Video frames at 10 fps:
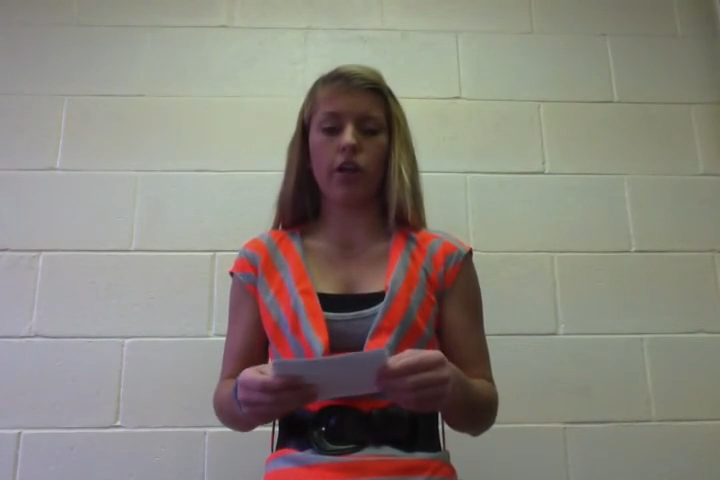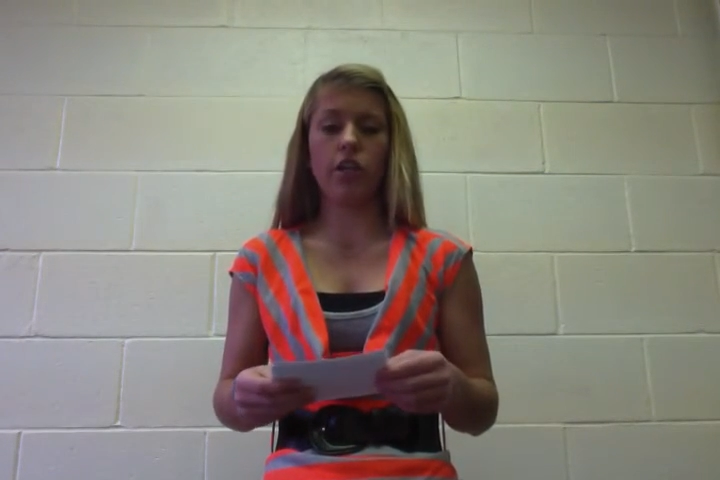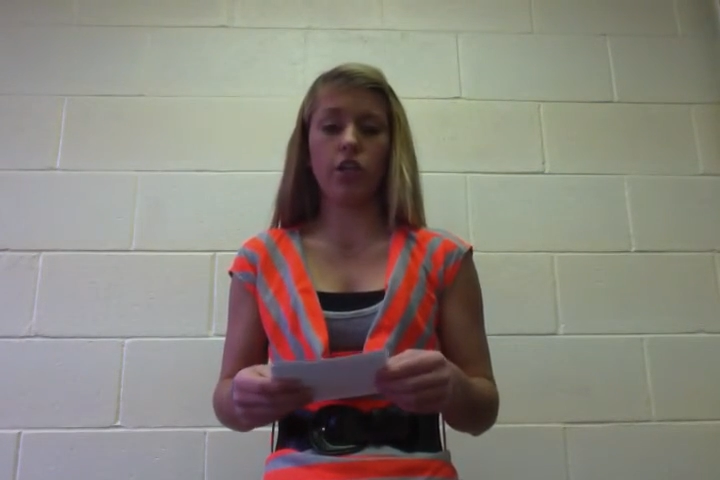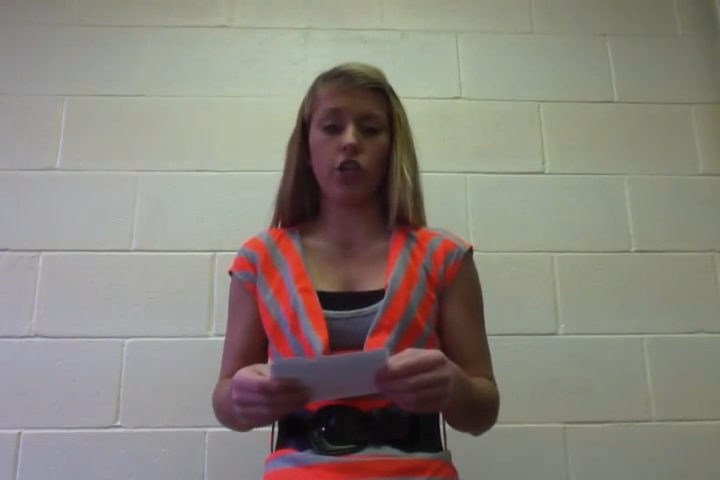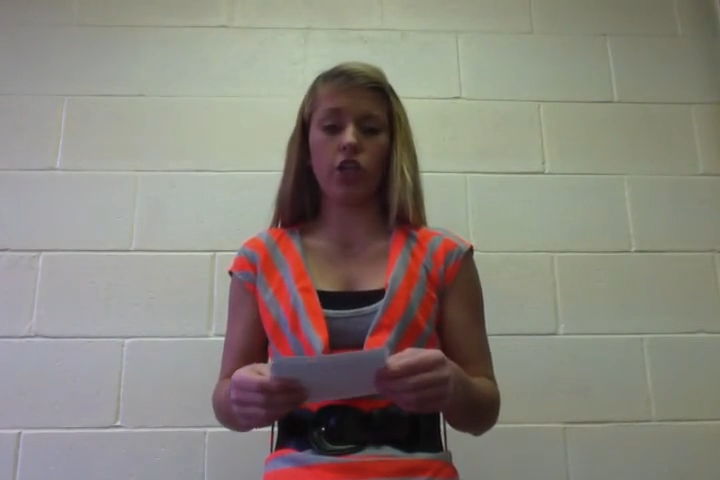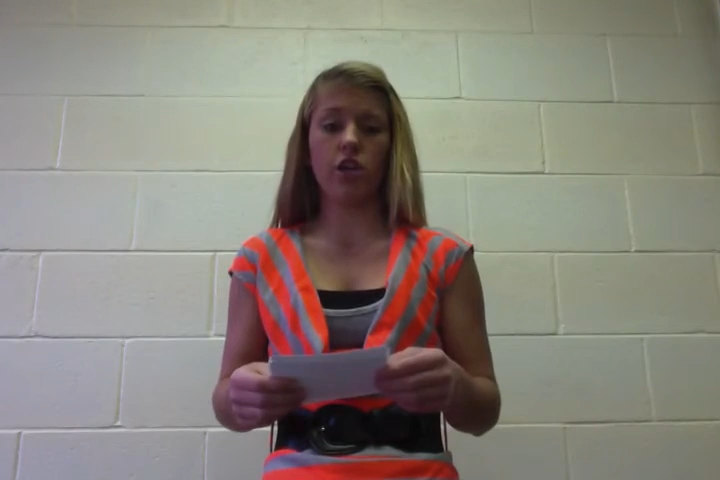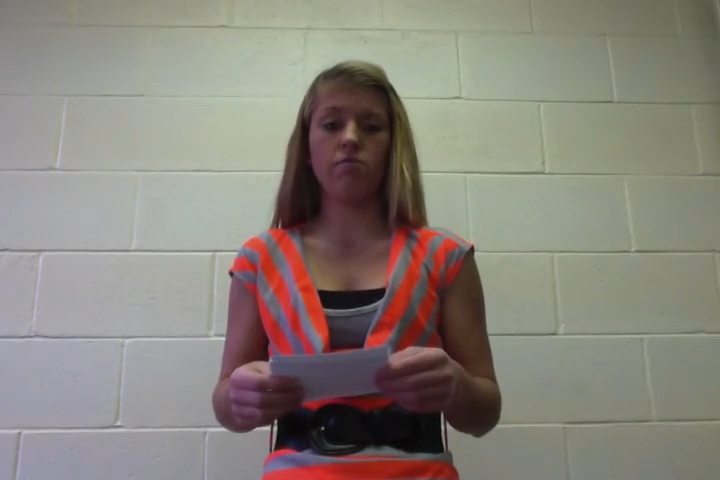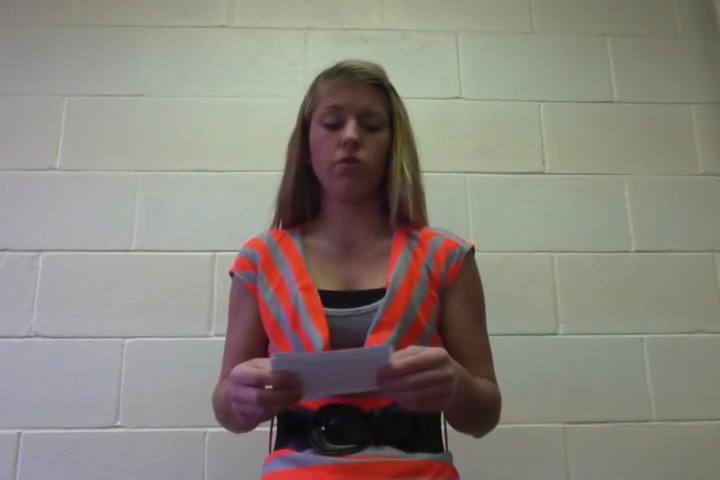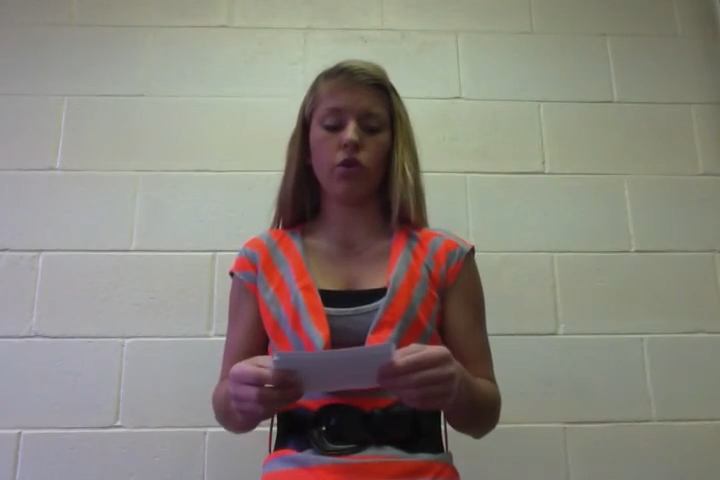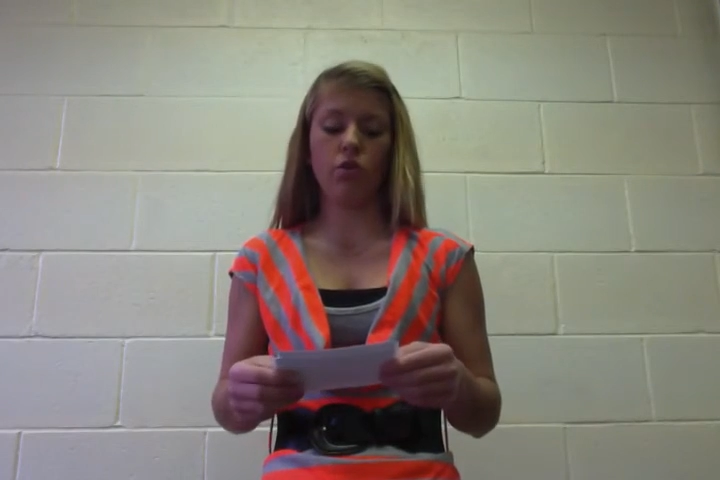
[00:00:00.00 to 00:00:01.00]
of energy
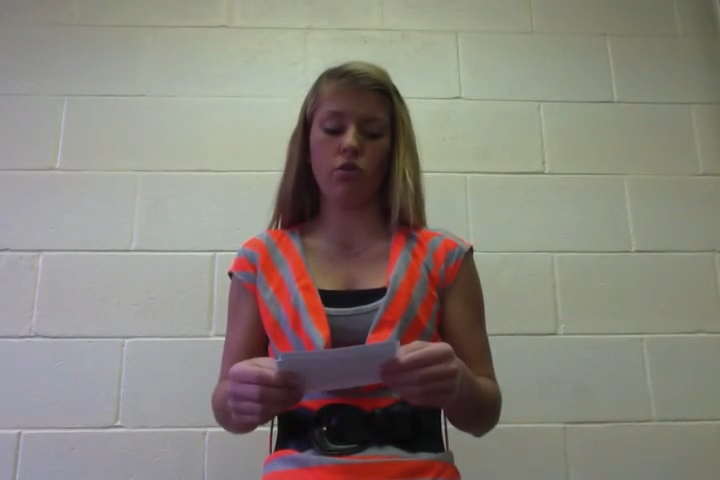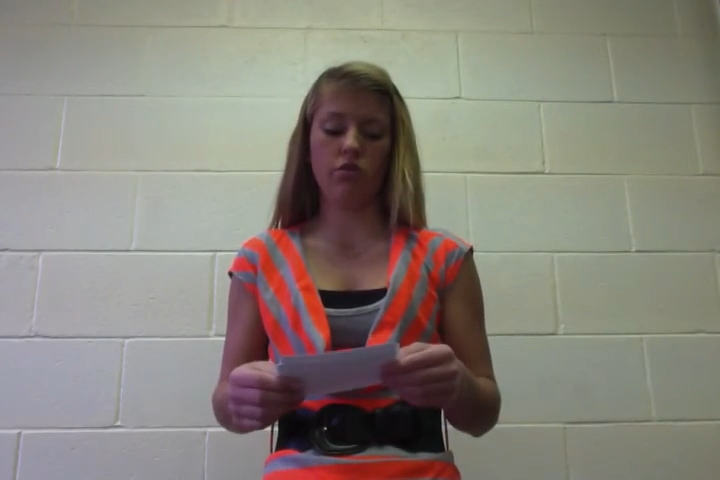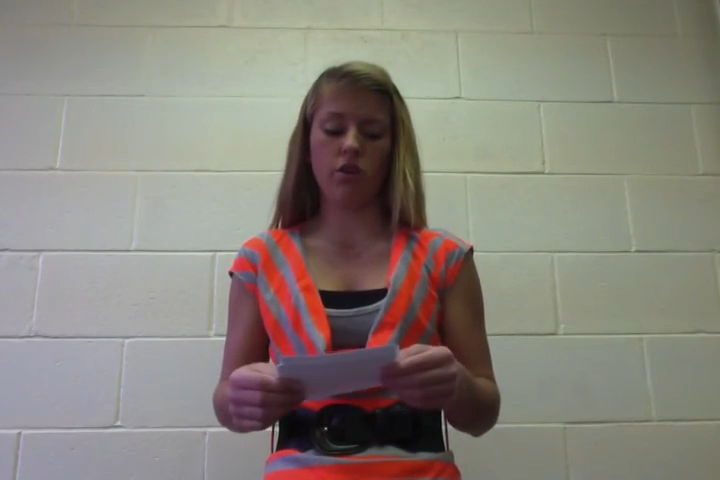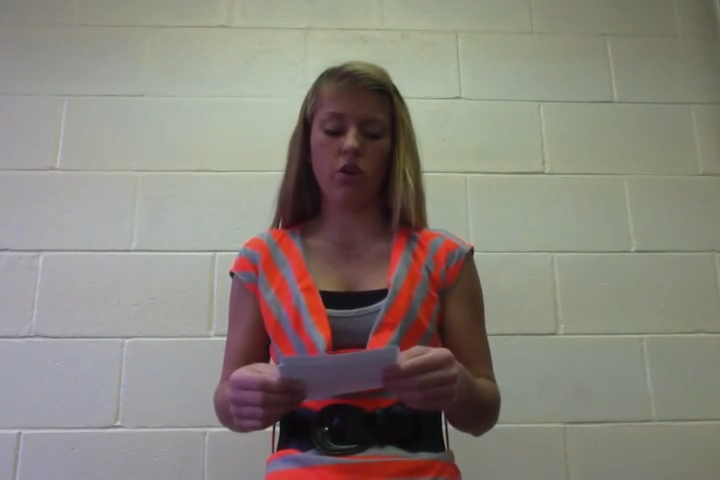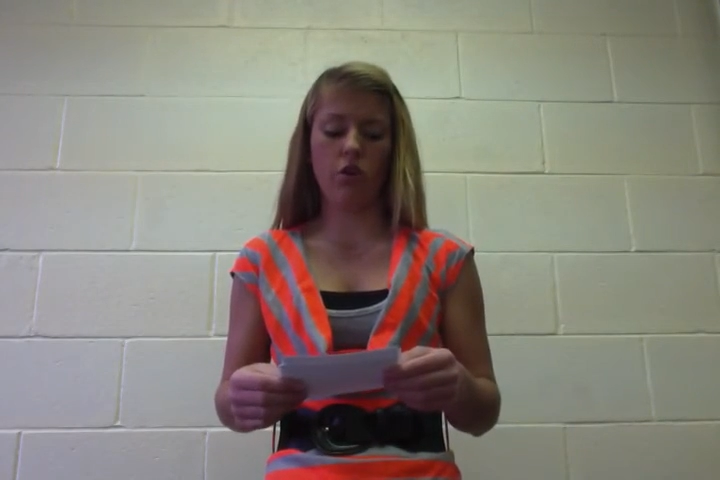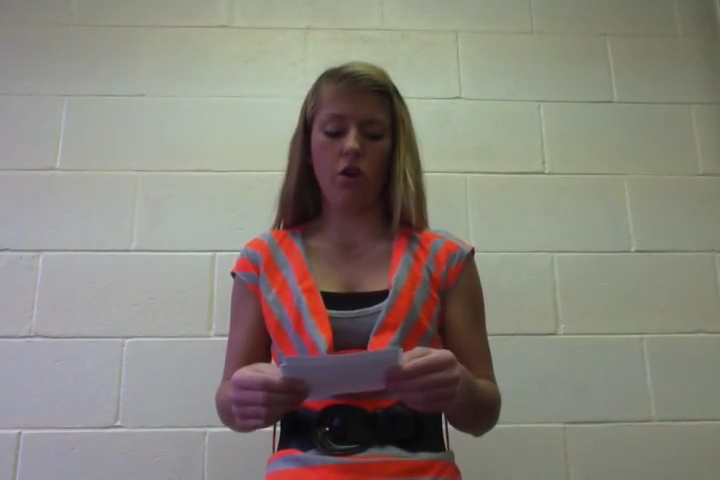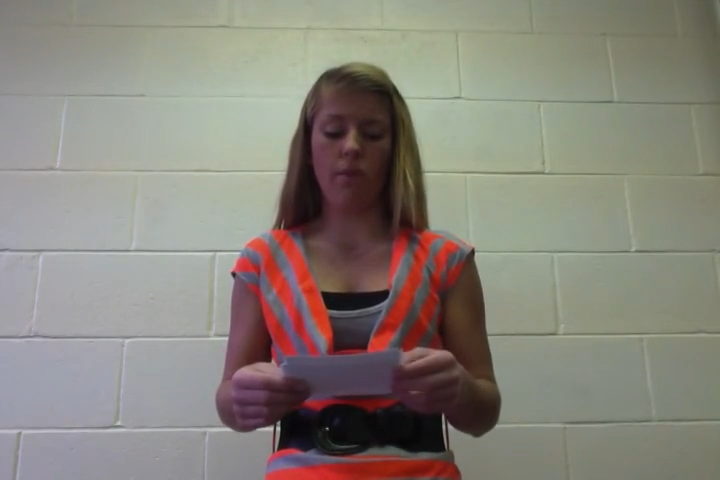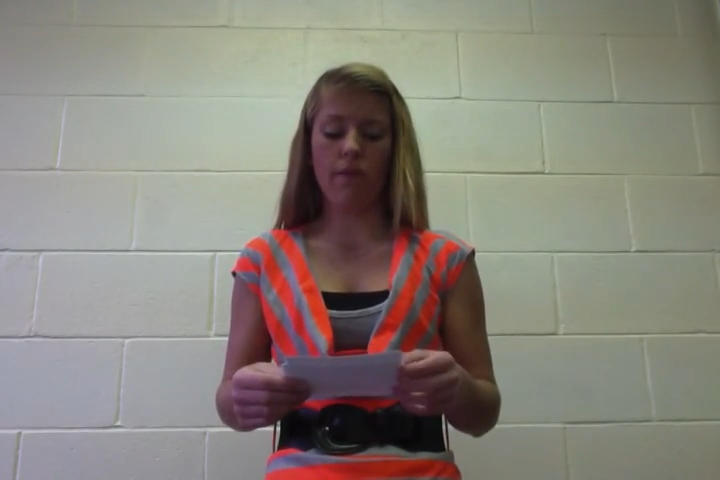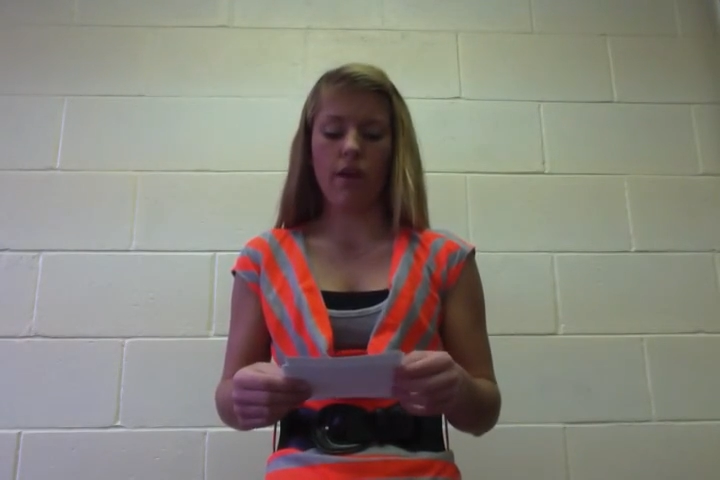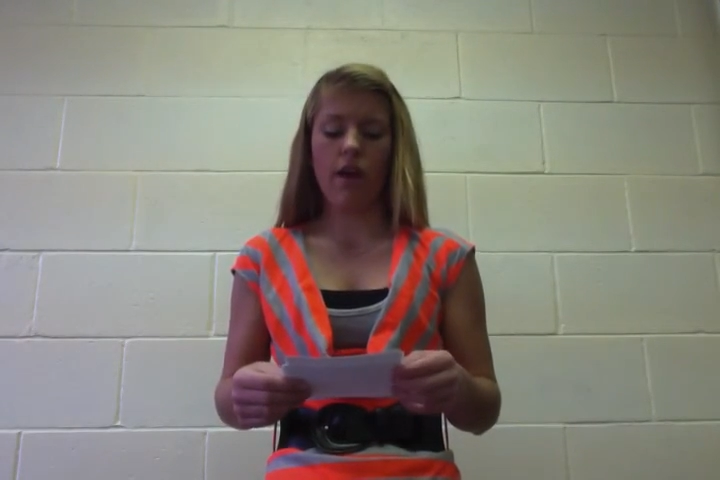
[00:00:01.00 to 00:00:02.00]
you use in your home